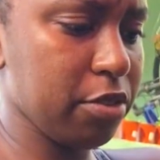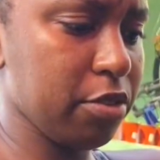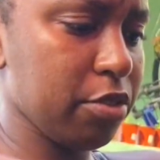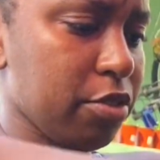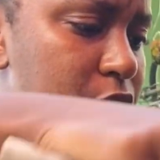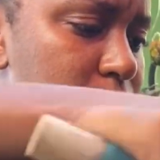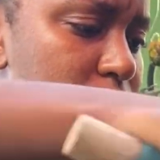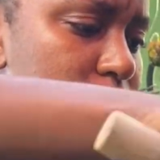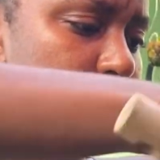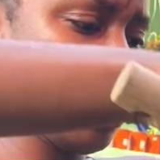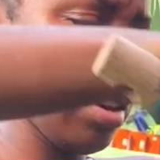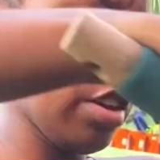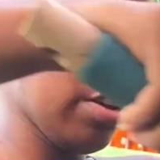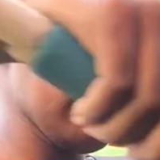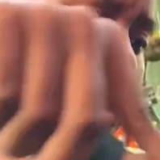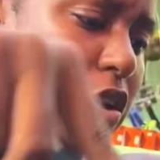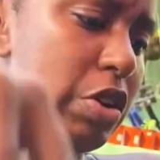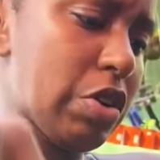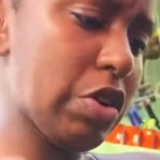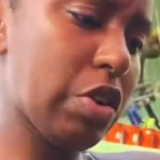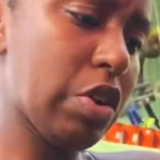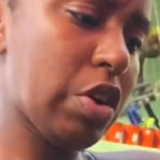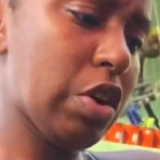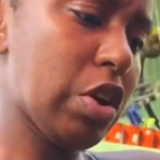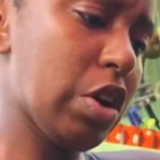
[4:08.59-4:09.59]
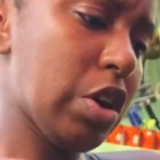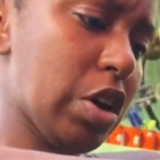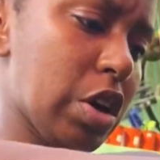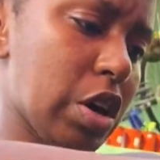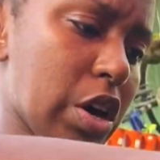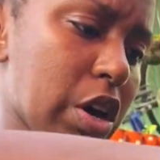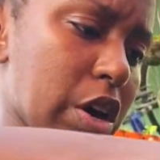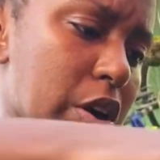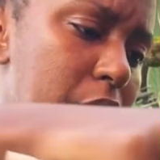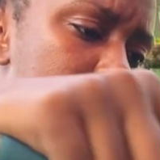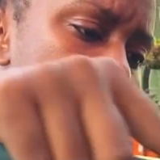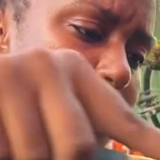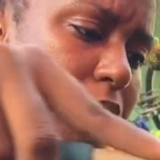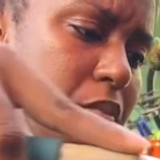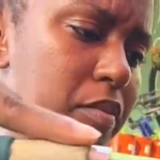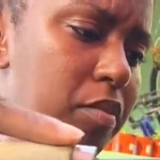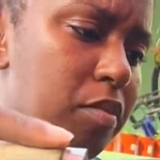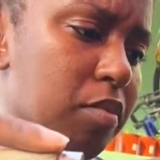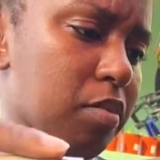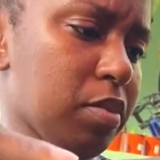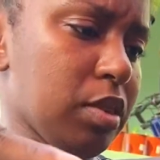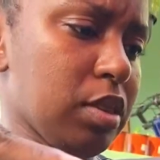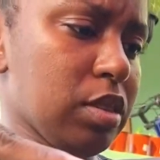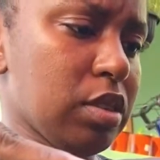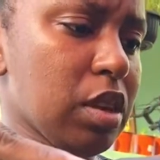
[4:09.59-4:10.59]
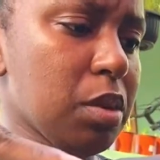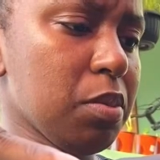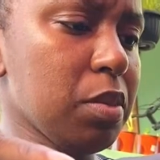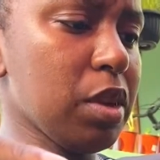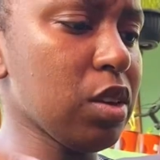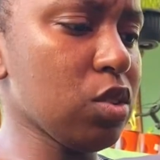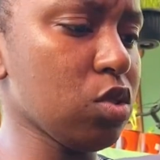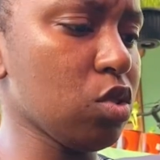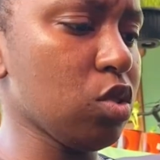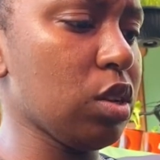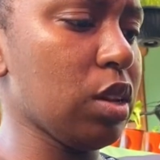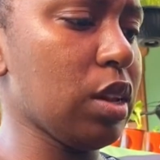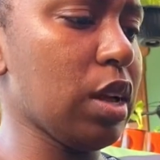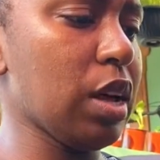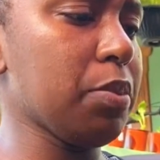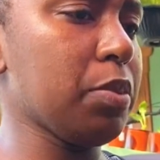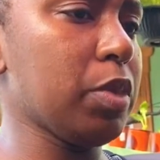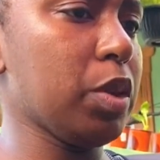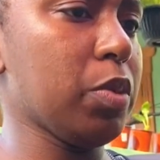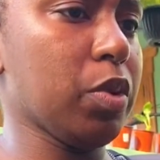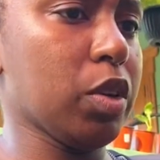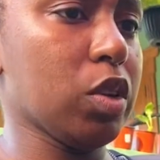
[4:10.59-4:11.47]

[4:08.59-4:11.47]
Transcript: She been some years older than me,